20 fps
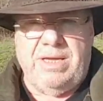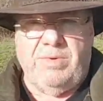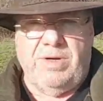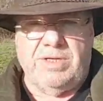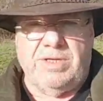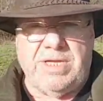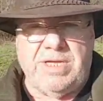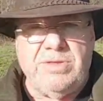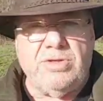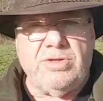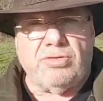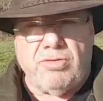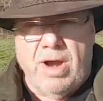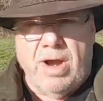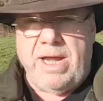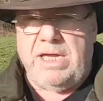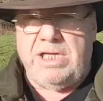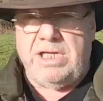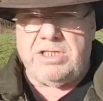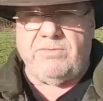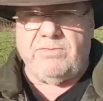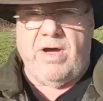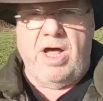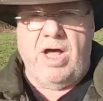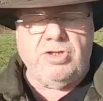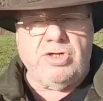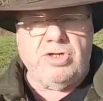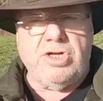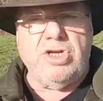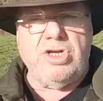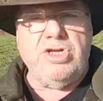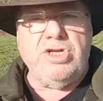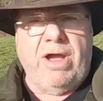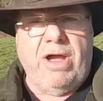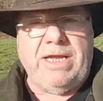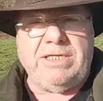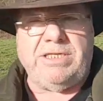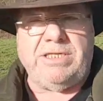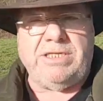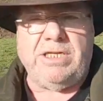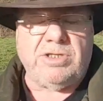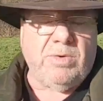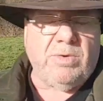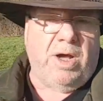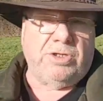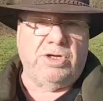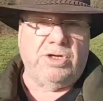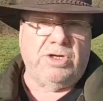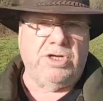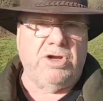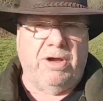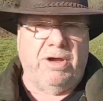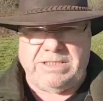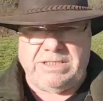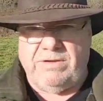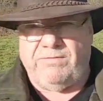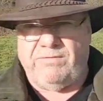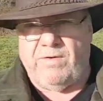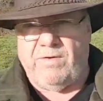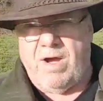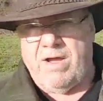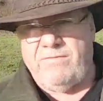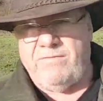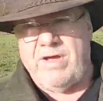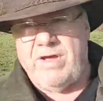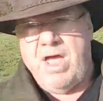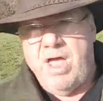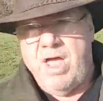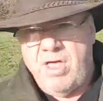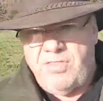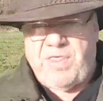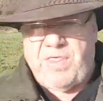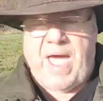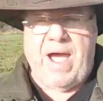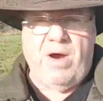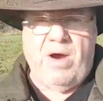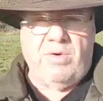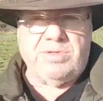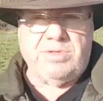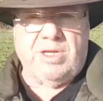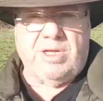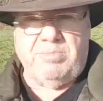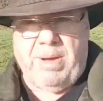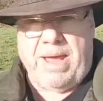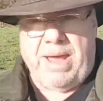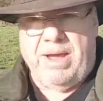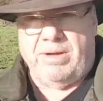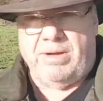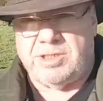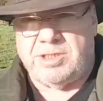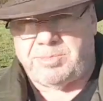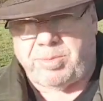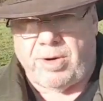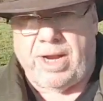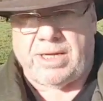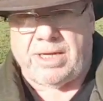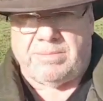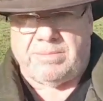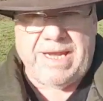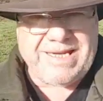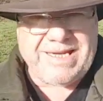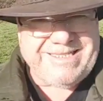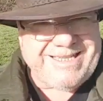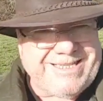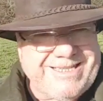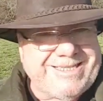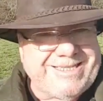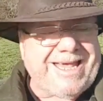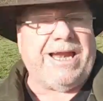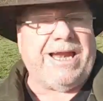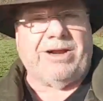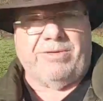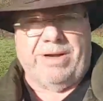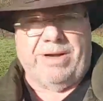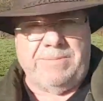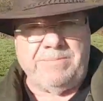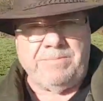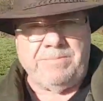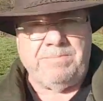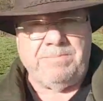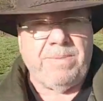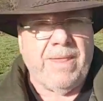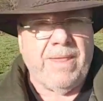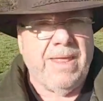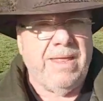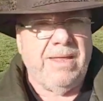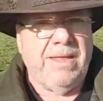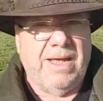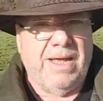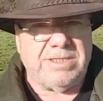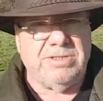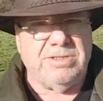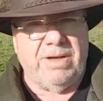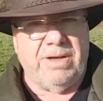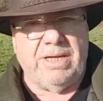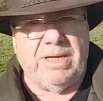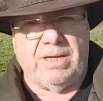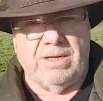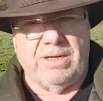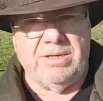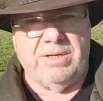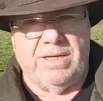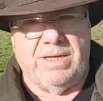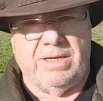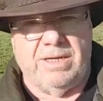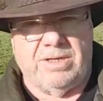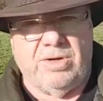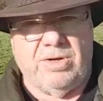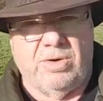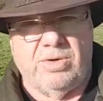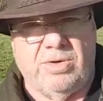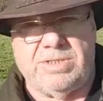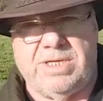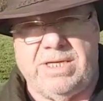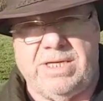was in the range of £190,000 to £195,000 per annum. That's his salary. That's not including, of course,